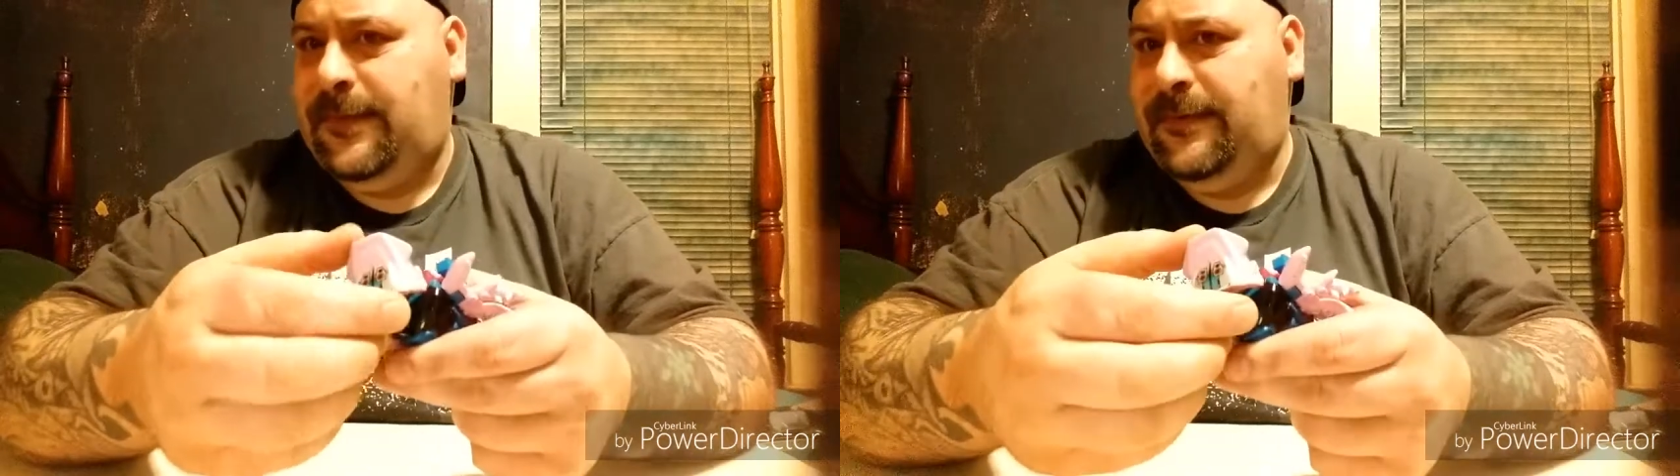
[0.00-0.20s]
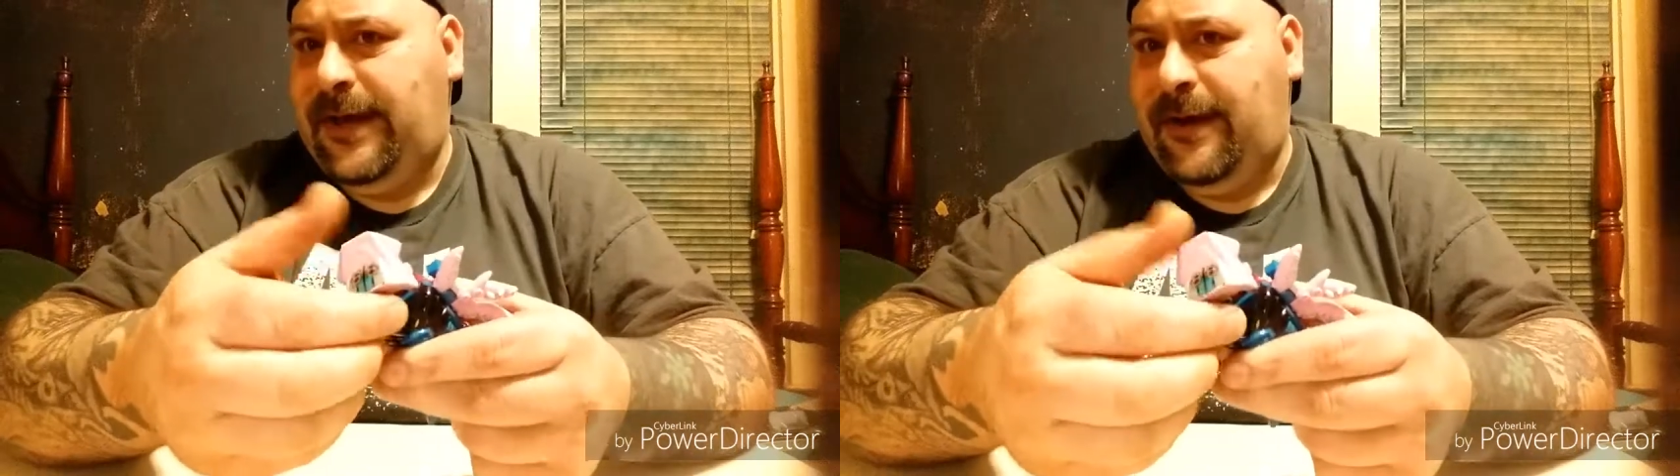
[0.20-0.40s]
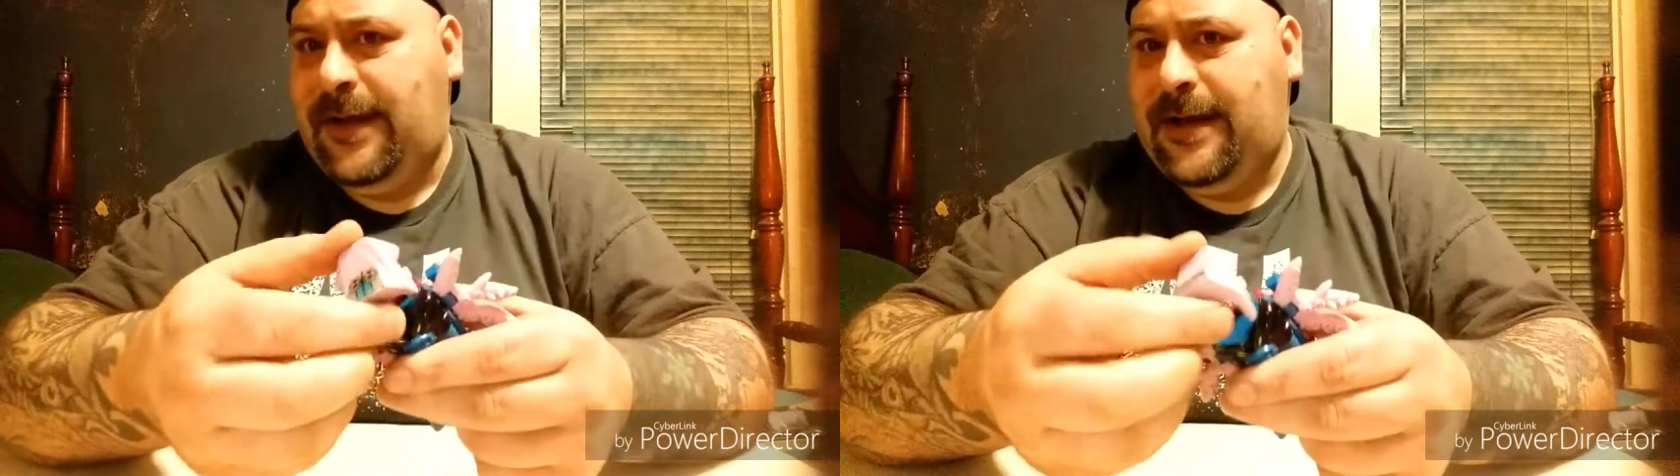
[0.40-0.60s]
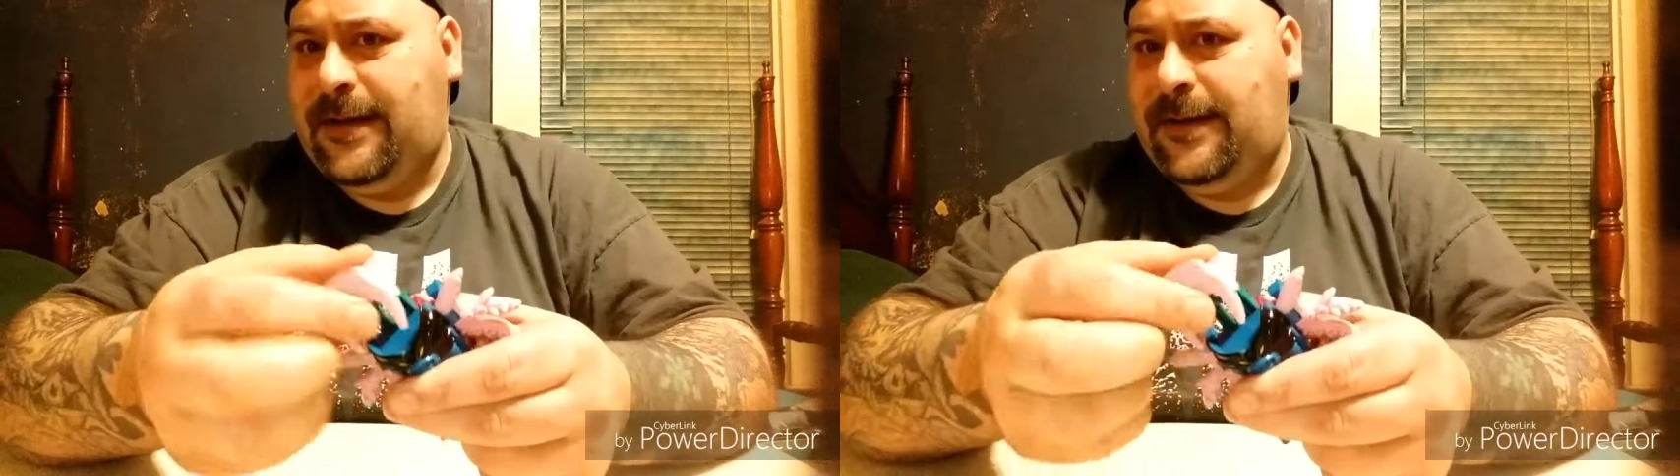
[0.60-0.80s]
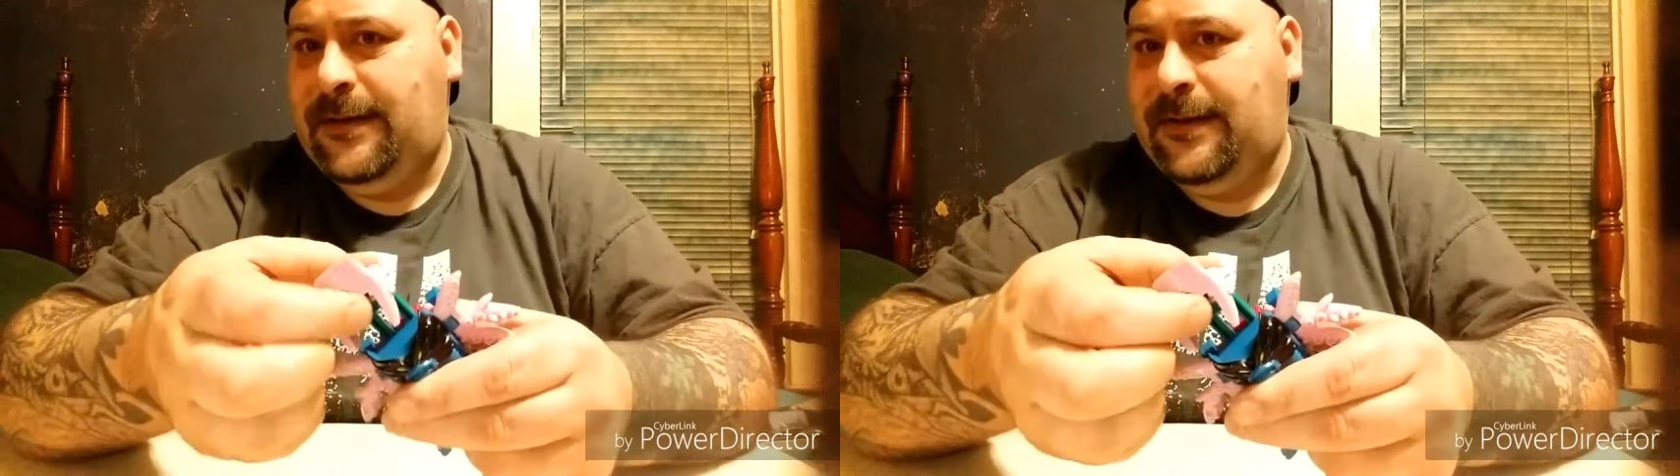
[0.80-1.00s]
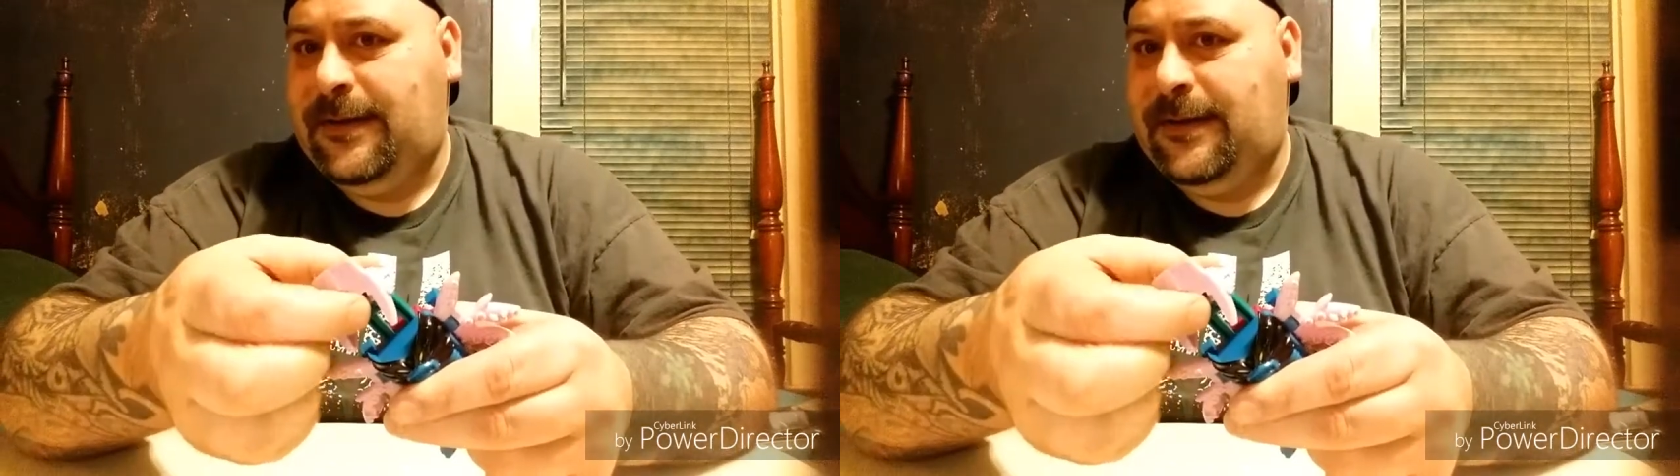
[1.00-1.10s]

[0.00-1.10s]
You hear that?